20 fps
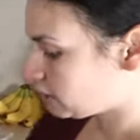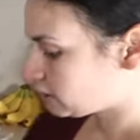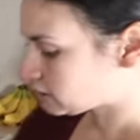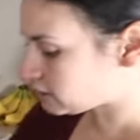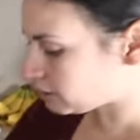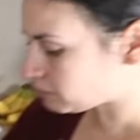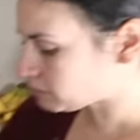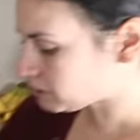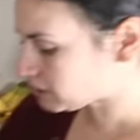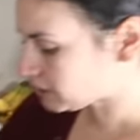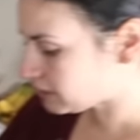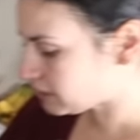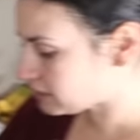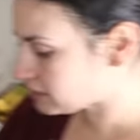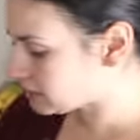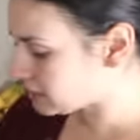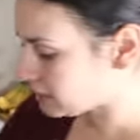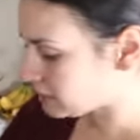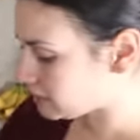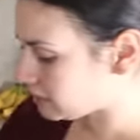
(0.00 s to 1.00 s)
So I'm just
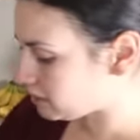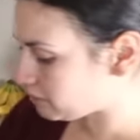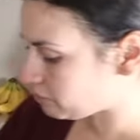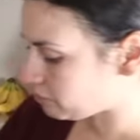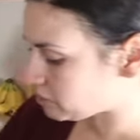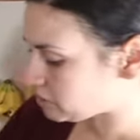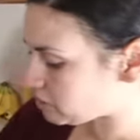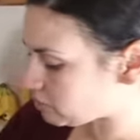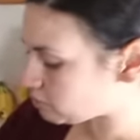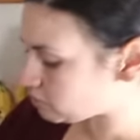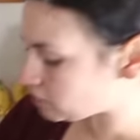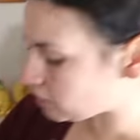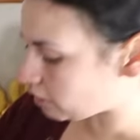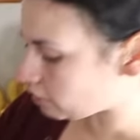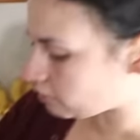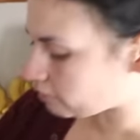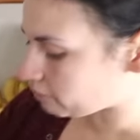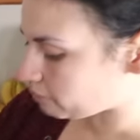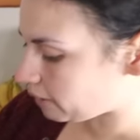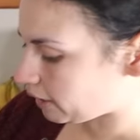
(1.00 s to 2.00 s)
gonna season them with some
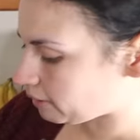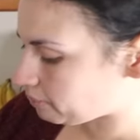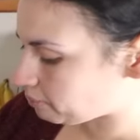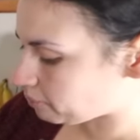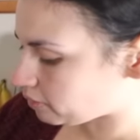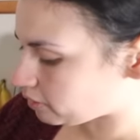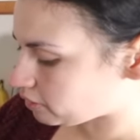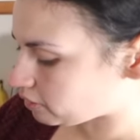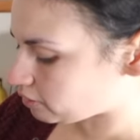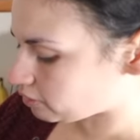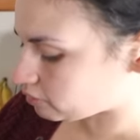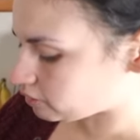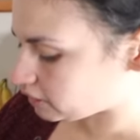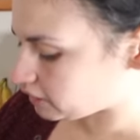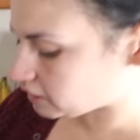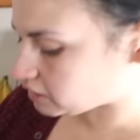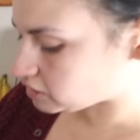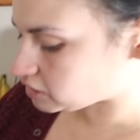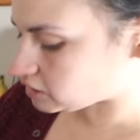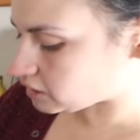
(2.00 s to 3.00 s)
salt and pepper on
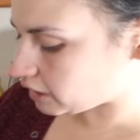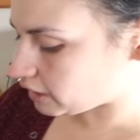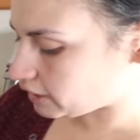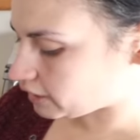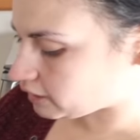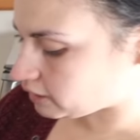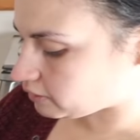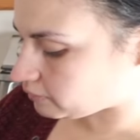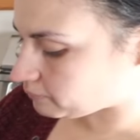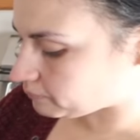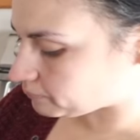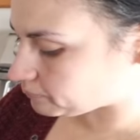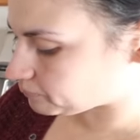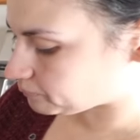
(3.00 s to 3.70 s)
each side.